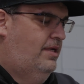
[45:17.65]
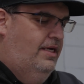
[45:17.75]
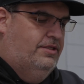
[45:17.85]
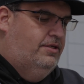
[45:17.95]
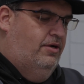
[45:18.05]

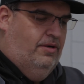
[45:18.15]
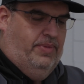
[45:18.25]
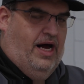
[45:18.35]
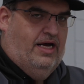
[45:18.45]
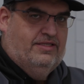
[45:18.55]
It's going to
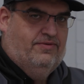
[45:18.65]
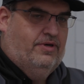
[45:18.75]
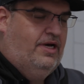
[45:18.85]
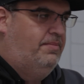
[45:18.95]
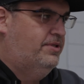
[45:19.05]
pause for a
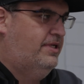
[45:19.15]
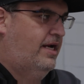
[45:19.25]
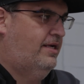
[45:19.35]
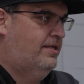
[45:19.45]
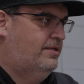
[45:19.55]
couple
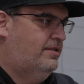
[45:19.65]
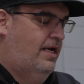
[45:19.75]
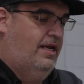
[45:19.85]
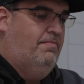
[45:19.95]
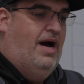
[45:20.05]
seconds,
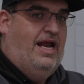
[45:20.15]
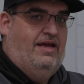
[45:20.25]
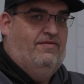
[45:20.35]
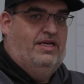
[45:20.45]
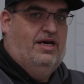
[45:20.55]
and it might
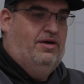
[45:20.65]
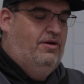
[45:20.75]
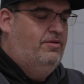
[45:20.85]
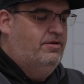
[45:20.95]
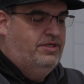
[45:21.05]
even tell
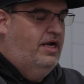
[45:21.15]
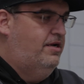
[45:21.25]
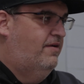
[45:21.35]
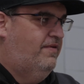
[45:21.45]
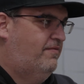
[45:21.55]
you there's not
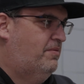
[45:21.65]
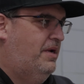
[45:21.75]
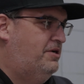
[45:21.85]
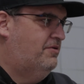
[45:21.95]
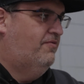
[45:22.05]
enough
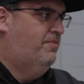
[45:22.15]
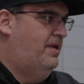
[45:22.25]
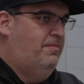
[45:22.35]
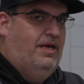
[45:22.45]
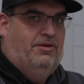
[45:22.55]
information for me
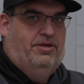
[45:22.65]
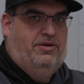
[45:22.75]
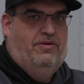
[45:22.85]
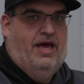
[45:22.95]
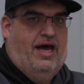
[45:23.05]
to be able to
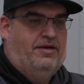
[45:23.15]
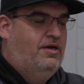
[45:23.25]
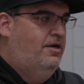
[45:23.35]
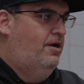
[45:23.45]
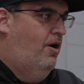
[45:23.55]
do that.
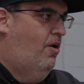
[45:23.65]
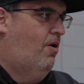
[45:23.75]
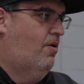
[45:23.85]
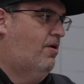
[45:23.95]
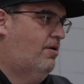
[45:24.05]

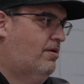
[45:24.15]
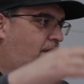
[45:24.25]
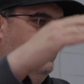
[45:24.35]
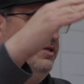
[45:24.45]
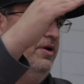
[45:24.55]
Or
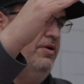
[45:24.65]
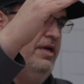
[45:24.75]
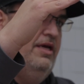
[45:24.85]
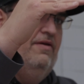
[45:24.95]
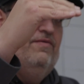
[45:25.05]
it's going to
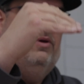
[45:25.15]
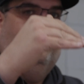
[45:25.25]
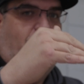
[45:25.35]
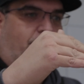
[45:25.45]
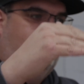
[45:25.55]
give
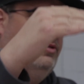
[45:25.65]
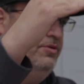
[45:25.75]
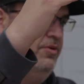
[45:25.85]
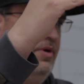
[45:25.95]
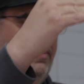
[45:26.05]
you a
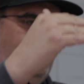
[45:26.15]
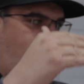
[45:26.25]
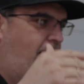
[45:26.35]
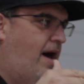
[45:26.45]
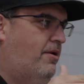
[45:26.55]
script
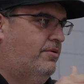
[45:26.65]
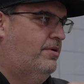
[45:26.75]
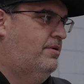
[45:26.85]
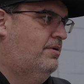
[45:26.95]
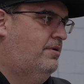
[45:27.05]
about,